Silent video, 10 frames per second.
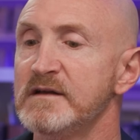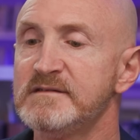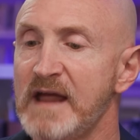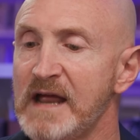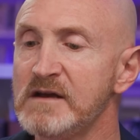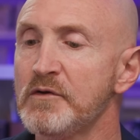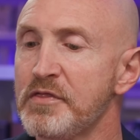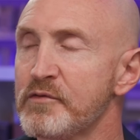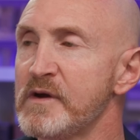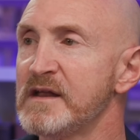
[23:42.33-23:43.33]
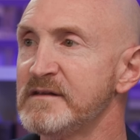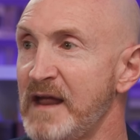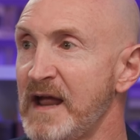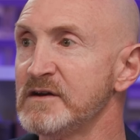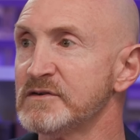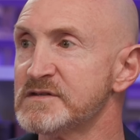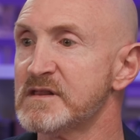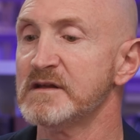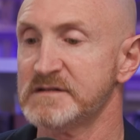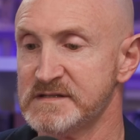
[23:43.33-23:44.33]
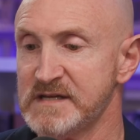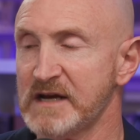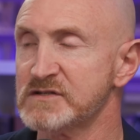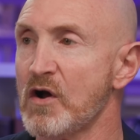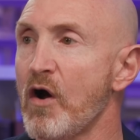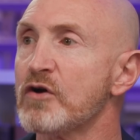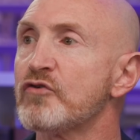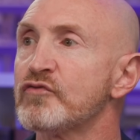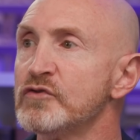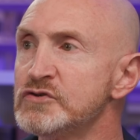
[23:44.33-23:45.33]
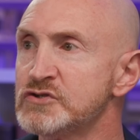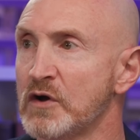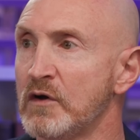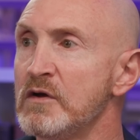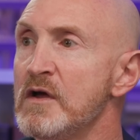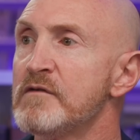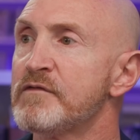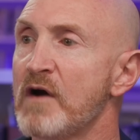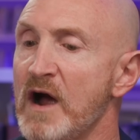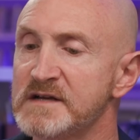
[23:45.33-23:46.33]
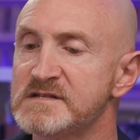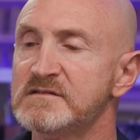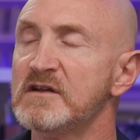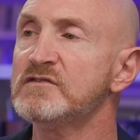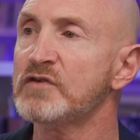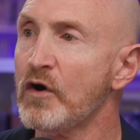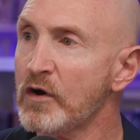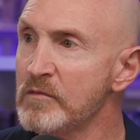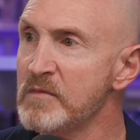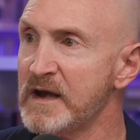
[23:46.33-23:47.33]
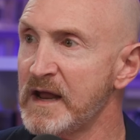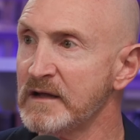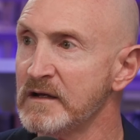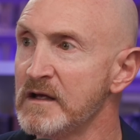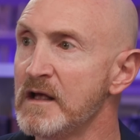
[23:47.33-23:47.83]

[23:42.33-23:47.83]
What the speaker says: Daniel 3 and Daniel 6 are crucial for us determining